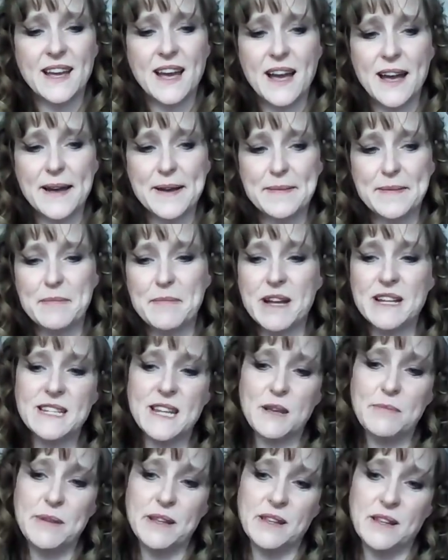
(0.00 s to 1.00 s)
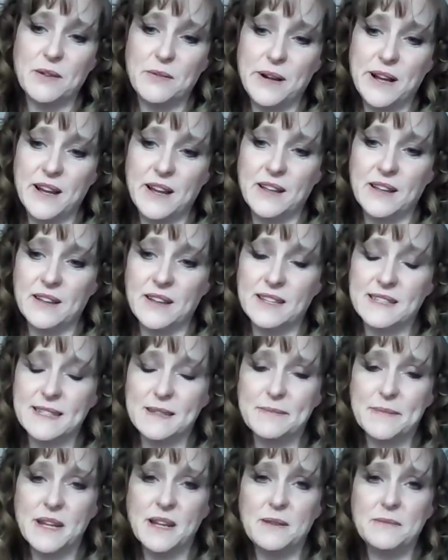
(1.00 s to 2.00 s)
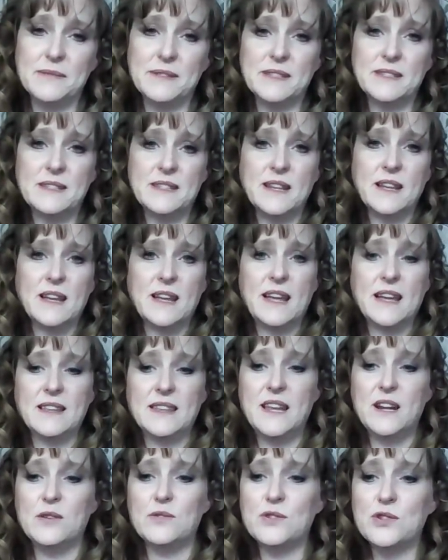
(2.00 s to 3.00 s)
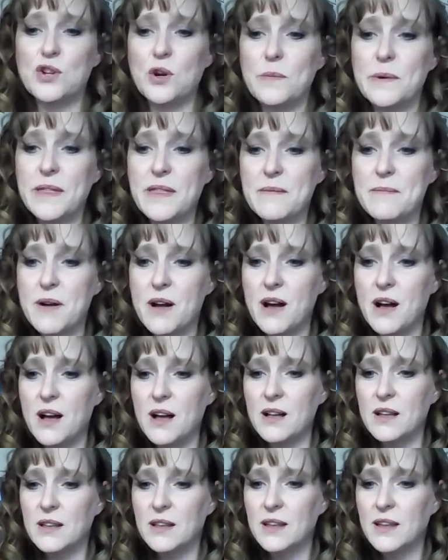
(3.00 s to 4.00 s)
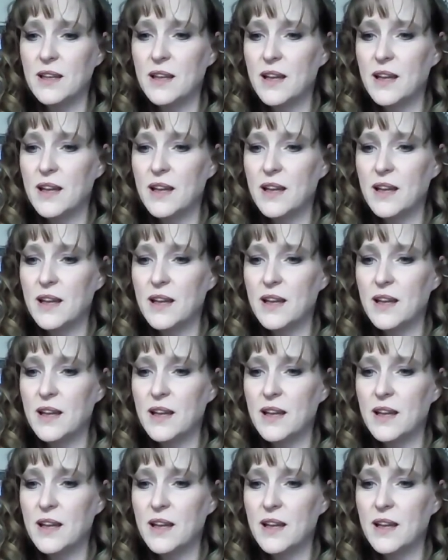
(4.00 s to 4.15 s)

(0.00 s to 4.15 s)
Um, it might take me a little while, and sometimes they don't show me them all.